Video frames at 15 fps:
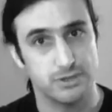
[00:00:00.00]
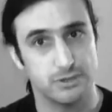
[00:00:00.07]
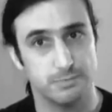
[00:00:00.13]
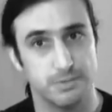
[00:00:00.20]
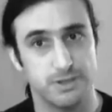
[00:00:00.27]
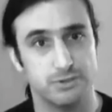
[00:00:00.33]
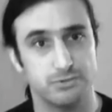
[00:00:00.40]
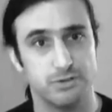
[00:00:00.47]
to
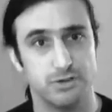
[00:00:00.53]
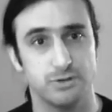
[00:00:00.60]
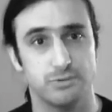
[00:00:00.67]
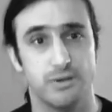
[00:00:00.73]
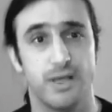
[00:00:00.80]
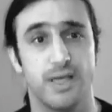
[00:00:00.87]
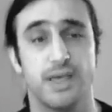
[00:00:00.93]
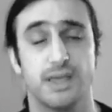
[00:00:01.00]
be true,
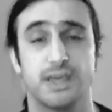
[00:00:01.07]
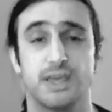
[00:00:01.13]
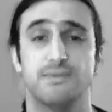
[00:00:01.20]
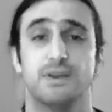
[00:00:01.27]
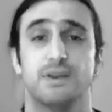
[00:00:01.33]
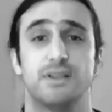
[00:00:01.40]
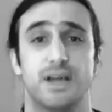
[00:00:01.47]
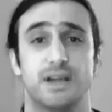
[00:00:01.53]

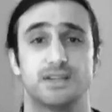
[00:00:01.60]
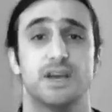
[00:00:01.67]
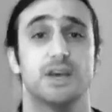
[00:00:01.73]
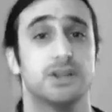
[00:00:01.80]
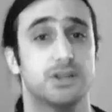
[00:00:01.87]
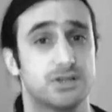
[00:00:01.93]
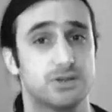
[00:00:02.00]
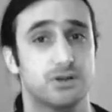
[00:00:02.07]
given that
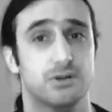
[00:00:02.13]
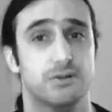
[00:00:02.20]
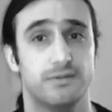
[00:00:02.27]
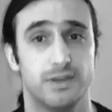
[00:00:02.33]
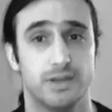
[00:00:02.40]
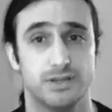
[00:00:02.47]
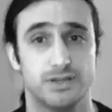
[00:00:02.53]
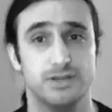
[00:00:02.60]
the
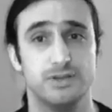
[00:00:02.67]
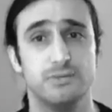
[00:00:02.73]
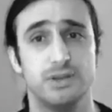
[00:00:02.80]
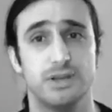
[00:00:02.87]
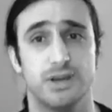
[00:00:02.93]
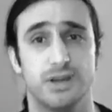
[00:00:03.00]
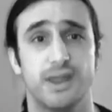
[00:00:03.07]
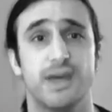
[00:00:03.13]
Soviet
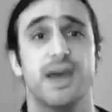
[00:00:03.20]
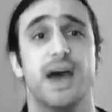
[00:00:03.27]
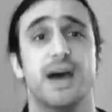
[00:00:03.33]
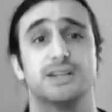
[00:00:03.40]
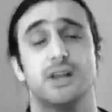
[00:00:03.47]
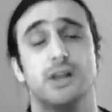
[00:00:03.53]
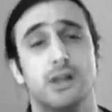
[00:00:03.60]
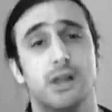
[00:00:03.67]
Union
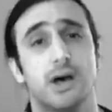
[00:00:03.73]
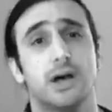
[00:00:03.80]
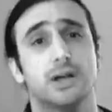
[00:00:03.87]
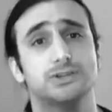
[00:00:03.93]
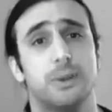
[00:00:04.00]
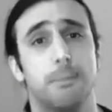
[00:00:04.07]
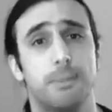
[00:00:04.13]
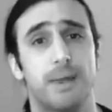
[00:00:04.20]
had a
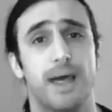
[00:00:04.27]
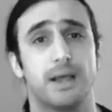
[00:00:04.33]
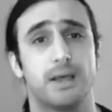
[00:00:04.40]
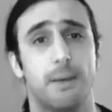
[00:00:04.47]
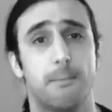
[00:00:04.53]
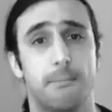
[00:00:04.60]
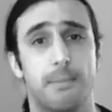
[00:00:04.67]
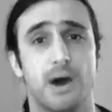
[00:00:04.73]
large black
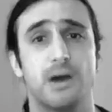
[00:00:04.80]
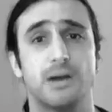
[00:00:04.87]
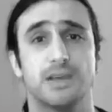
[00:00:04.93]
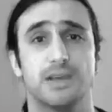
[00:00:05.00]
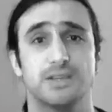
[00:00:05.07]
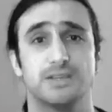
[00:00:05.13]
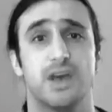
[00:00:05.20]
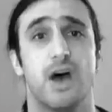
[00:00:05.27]

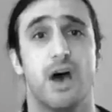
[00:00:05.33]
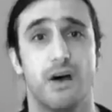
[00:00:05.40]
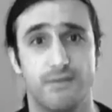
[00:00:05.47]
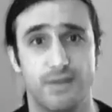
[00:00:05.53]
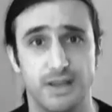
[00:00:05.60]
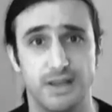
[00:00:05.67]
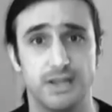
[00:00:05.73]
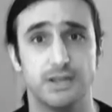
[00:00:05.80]
market of
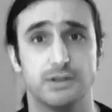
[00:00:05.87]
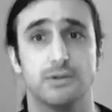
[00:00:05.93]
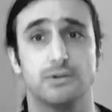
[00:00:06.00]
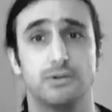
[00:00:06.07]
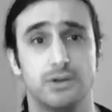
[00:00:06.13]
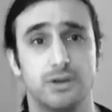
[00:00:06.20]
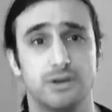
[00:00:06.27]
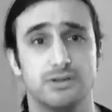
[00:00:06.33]
illegal
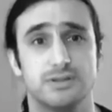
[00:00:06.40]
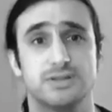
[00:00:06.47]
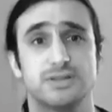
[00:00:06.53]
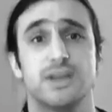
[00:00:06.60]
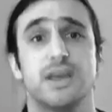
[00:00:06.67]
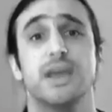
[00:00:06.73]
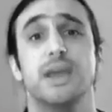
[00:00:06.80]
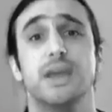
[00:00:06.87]

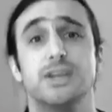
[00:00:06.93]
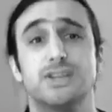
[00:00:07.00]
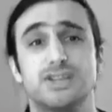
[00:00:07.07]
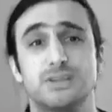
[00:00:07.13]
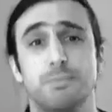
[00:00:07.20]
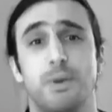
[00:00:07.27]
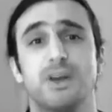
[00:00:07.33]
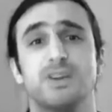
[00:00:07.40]
goods, in
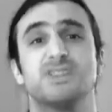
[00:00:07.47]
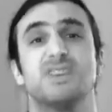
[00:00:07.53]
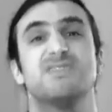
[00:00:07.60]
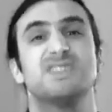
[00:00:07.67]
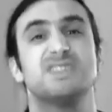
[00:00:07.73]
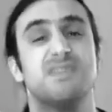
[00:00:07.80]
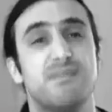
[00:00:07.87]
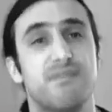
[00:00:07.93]
spite of
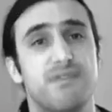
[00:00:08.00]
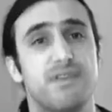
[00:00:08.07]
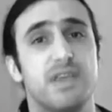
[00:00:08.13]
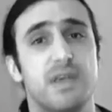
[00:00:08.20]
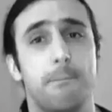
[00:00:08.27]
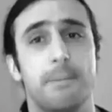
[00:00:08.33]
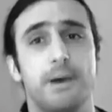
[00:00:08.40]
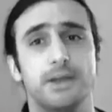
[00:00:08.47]

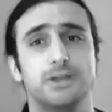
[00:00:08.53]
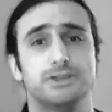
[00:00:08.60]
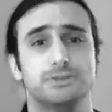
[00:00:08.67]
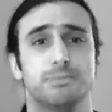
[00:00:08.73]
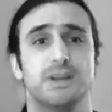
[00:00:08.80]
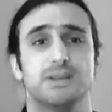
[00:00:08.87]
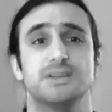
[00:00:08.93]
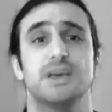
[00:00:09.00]
severe
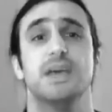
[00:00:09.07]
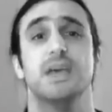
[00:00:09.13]
punishment